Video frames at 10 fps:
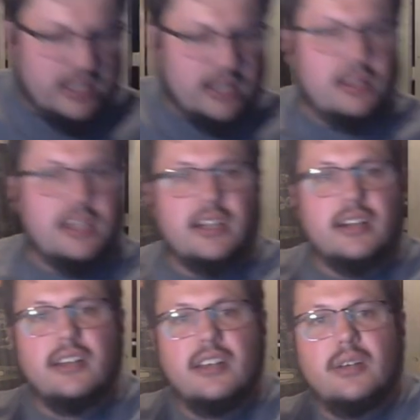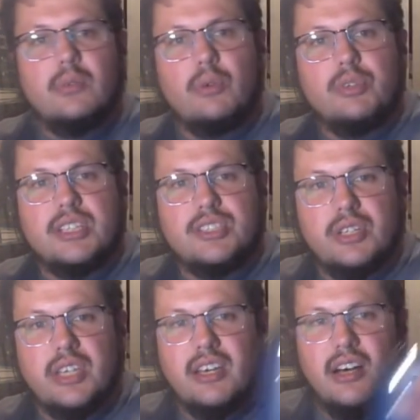do I got here? What was I
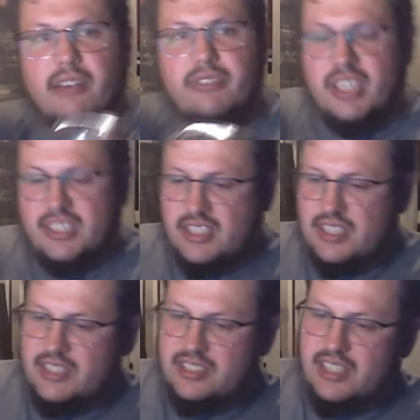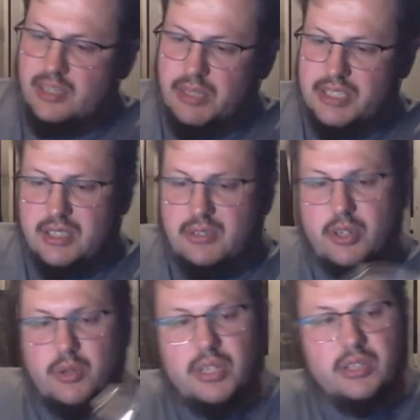drinking coffee in tonight to keep myself
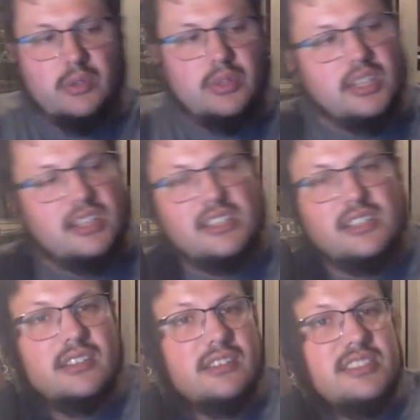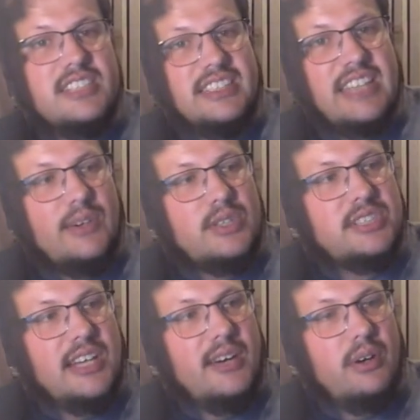going through 6
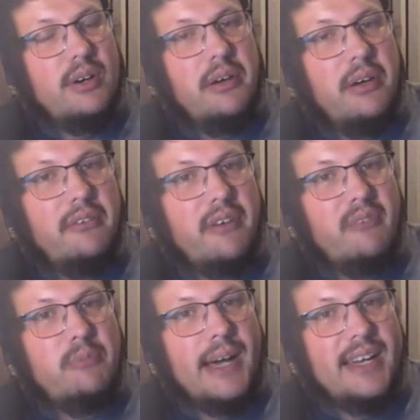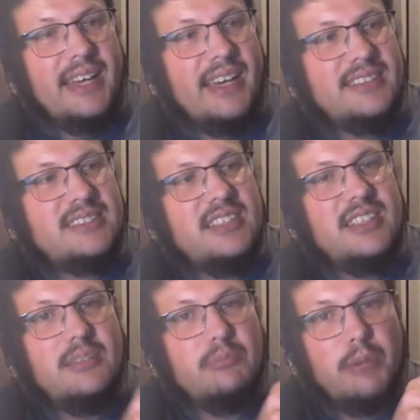hours now of podcasts?
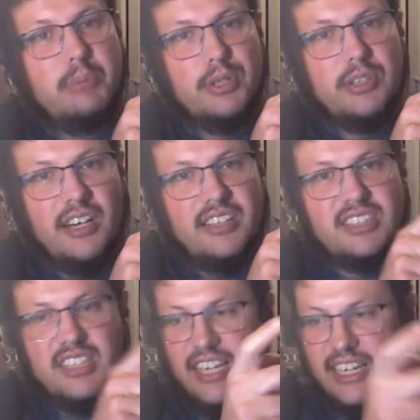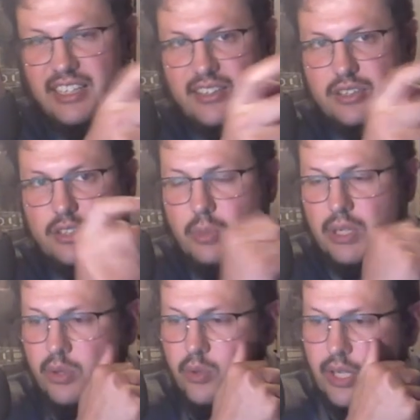My Bird Dogs Yeti. This is
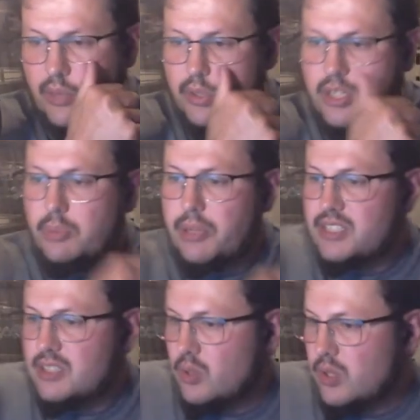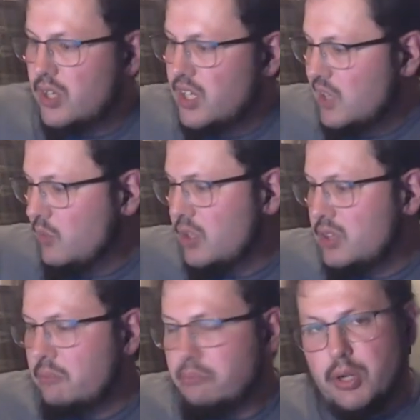what you get when you place an order
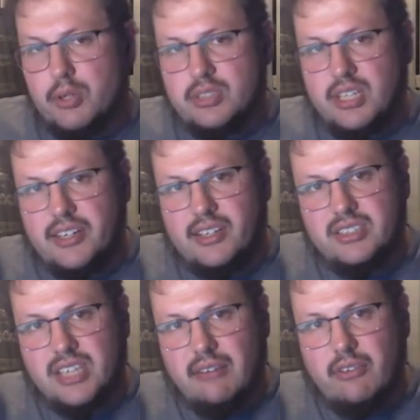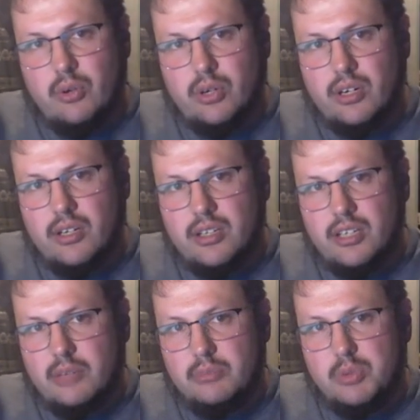with Bird Dogs. Every order
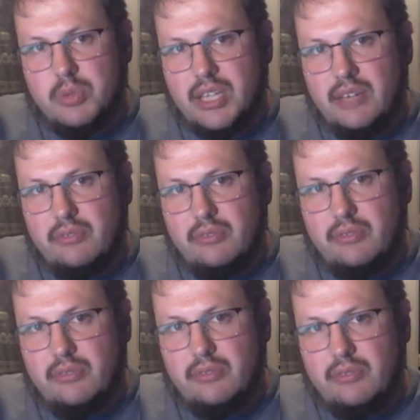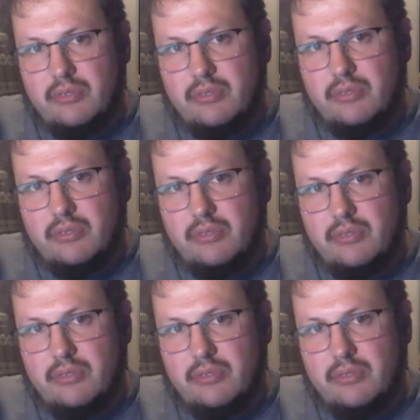comes with a free
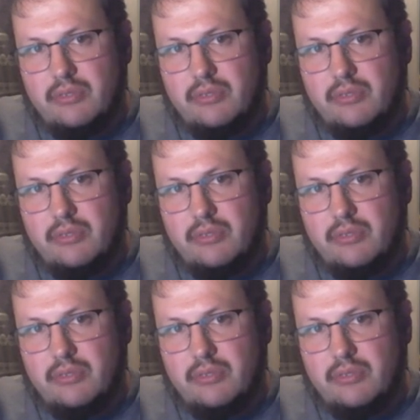Yeti cooler.